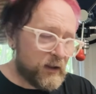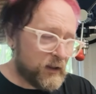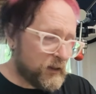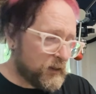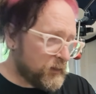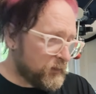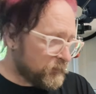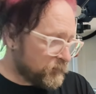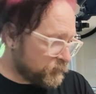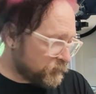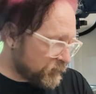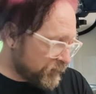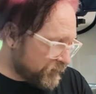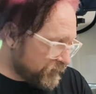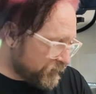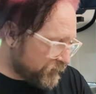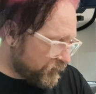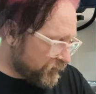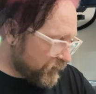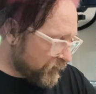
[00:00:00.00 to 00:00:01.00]

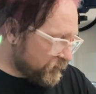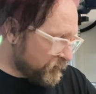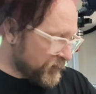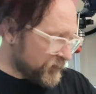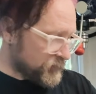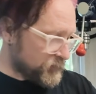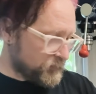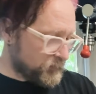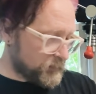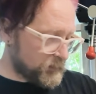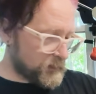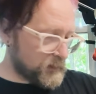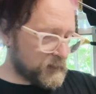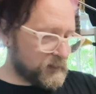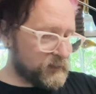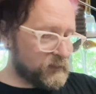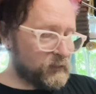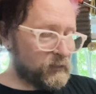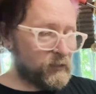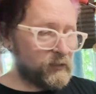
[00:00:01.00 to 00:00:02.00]
I'll make sure
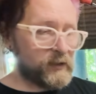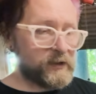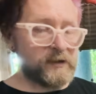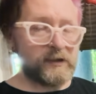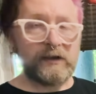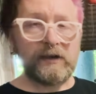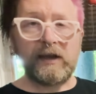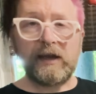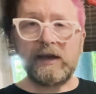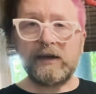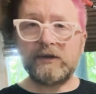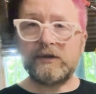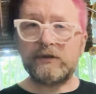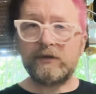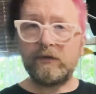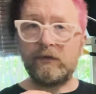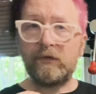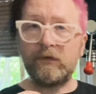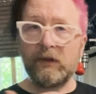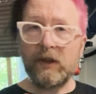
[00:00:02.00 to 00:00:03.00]
that all these little edges are
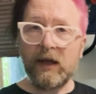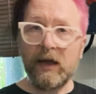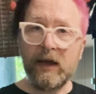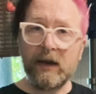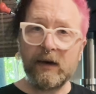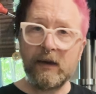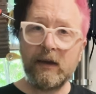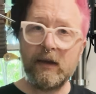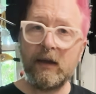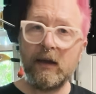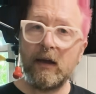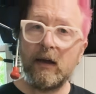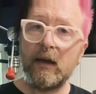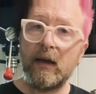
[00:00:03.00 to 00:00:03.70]
flat,